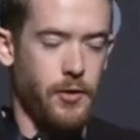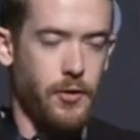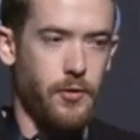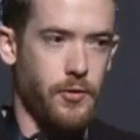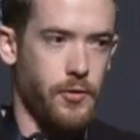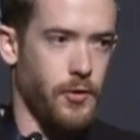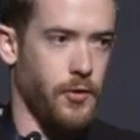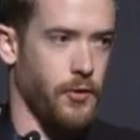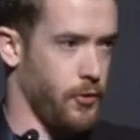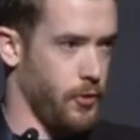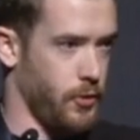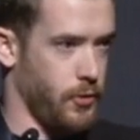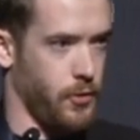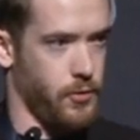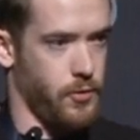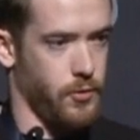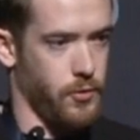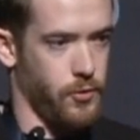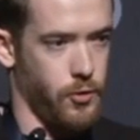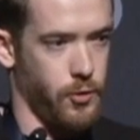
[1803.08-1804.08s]
users to
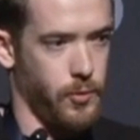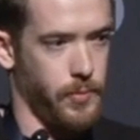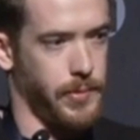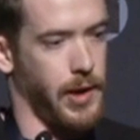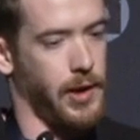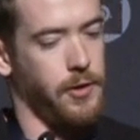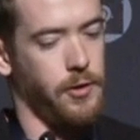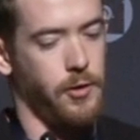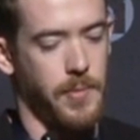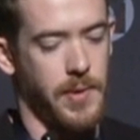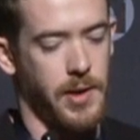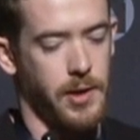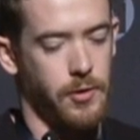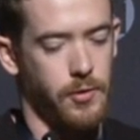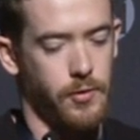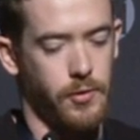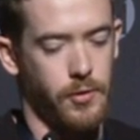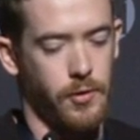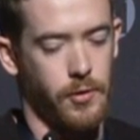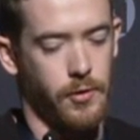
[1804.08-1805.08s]
local groups, adding domain
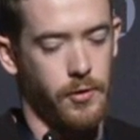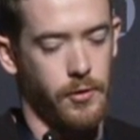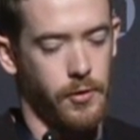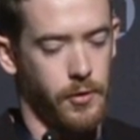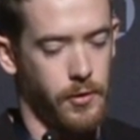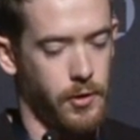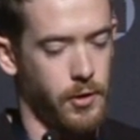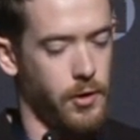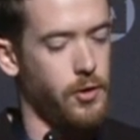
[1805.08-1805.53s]
users,